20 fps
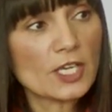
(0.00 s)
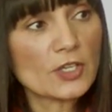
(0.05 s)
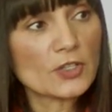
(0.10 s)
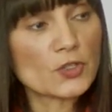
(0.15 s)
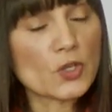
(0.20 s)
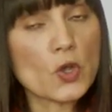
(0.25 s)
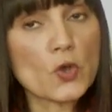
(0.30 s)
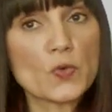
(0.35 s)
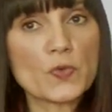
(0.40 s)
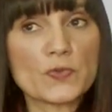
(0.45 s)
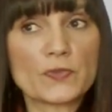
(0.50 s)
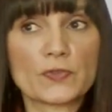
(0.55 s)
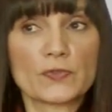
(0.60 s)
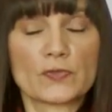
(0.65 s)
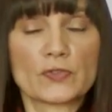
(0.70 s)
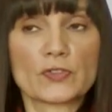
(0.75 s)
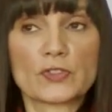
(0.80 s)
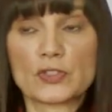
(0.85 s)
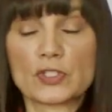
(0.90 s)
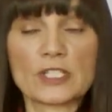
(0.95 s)
So
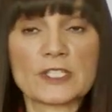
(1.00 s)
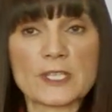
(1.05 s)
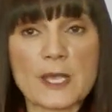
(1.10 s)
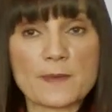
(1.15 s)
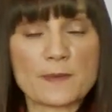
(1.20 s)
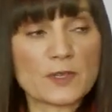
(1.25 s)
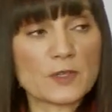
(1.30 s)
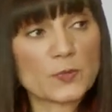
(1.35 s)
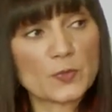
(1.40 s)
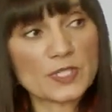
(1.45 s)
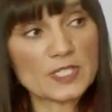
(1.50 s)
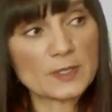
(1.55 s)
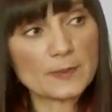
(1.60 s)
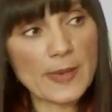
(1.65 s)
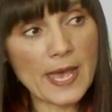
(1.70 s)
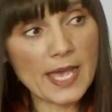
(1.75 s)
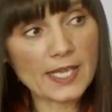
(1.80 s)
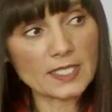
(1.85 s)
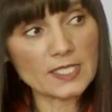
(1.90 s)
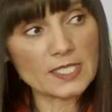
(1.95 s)
to some
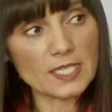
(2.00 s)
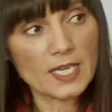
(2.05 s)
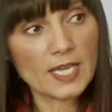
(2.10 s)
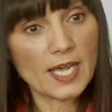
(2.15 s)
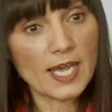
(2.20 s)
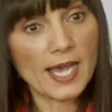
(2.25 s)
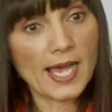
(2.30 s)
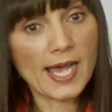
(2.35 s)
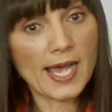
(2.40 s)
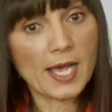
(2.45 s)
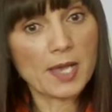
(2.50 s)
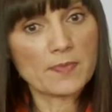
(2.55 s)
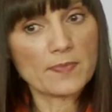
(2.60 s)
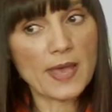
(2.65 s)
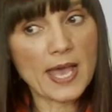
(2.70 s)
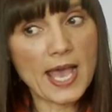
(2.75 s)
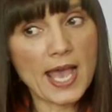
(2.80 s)
respect, um,